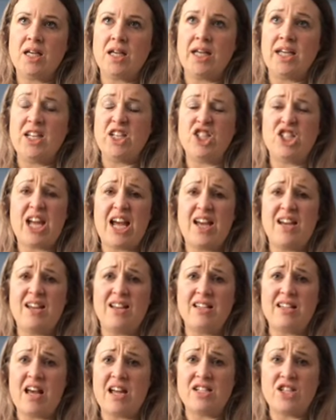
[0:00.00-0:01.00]
each
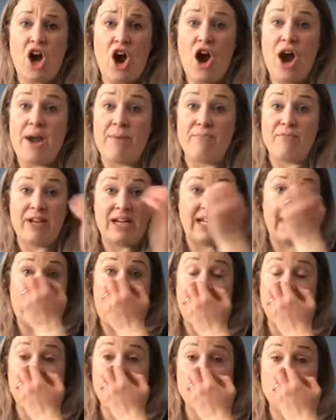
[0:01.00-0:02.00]
day at a time, really,
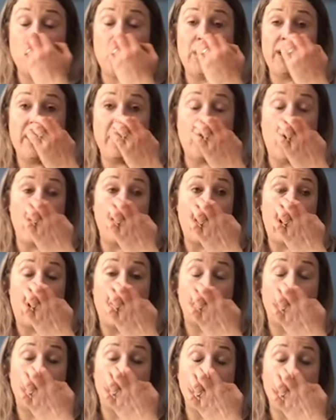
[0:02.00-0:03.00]
and enjoy going
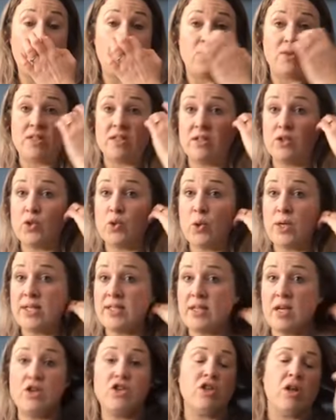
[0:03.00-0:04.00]
out for meals and enjoy
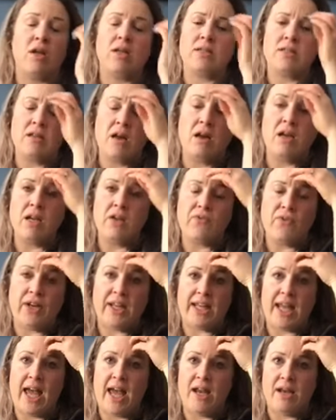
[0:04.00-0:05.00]
social and start living
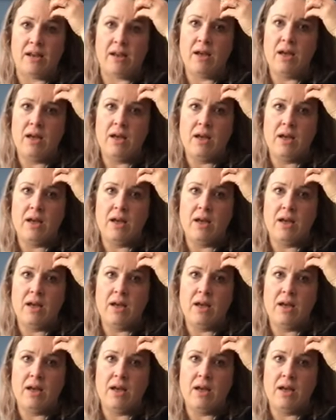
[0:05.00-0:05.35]
again.